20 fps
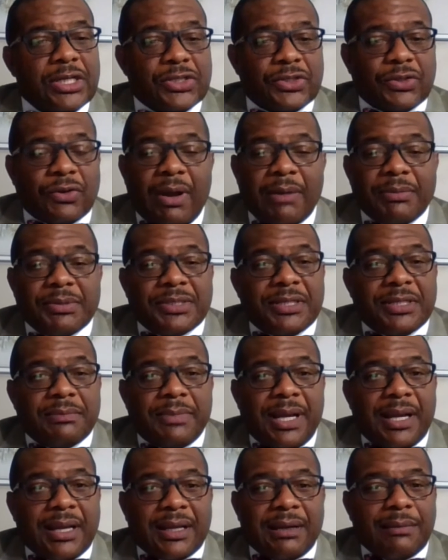So I'm
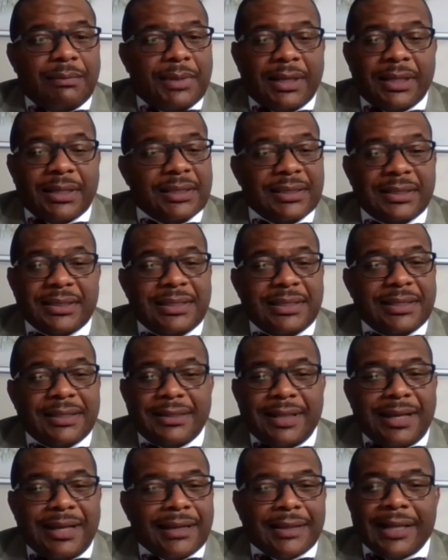sitting back, I'm like,
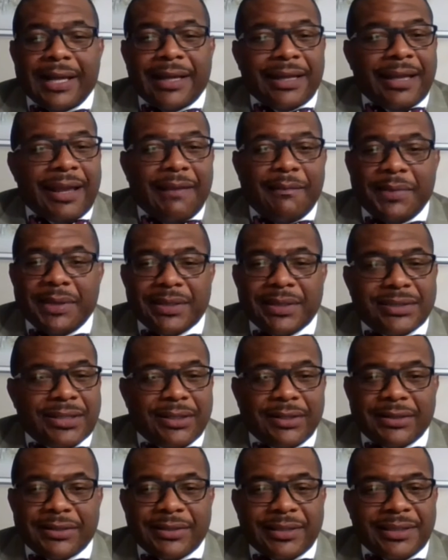I got to have me a
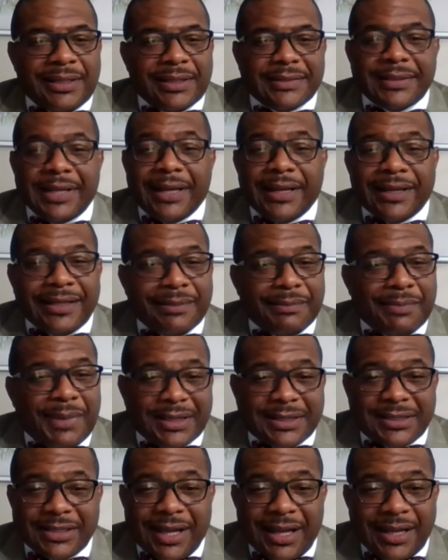turn. I got to get
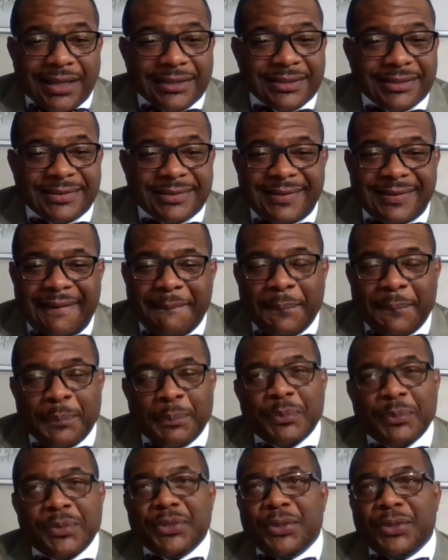my shot.
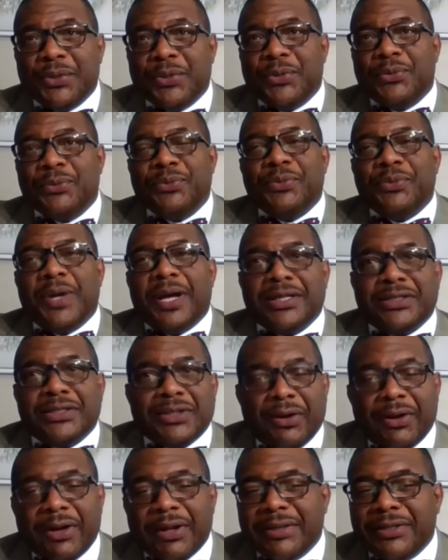So I
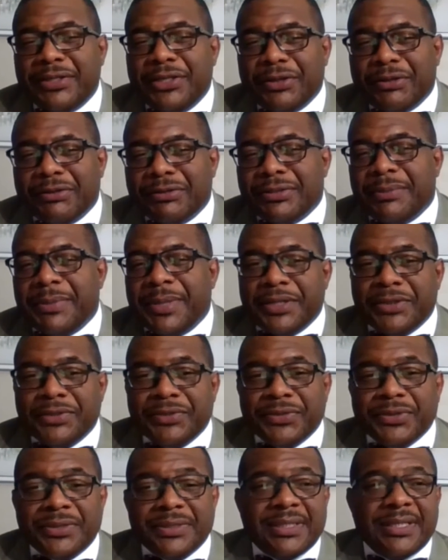started, you know, some
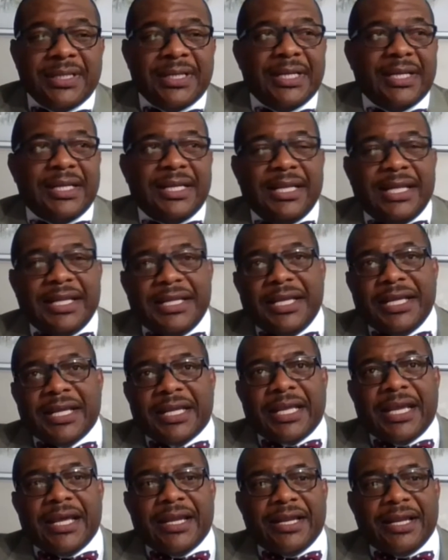interest and
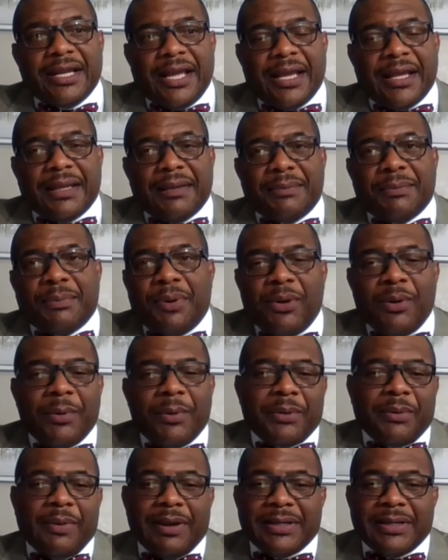then kind of like
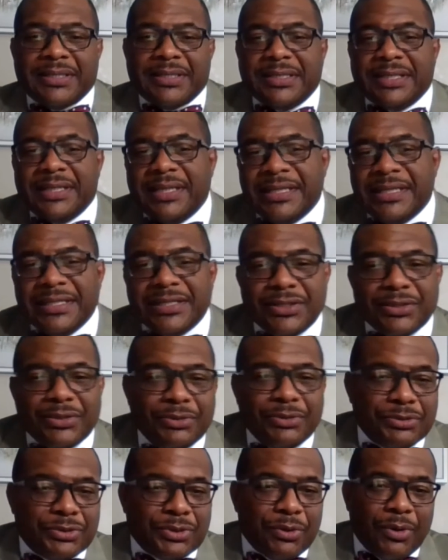probing around the city, see
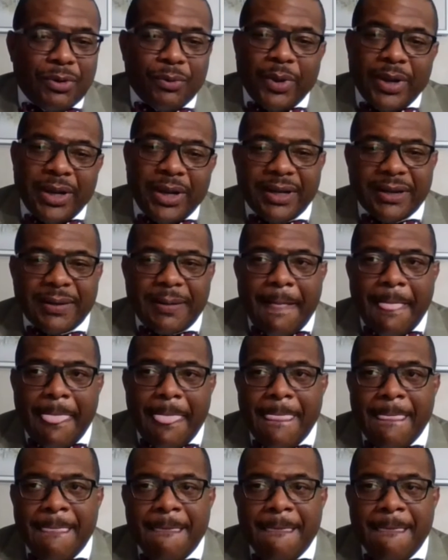who's going where,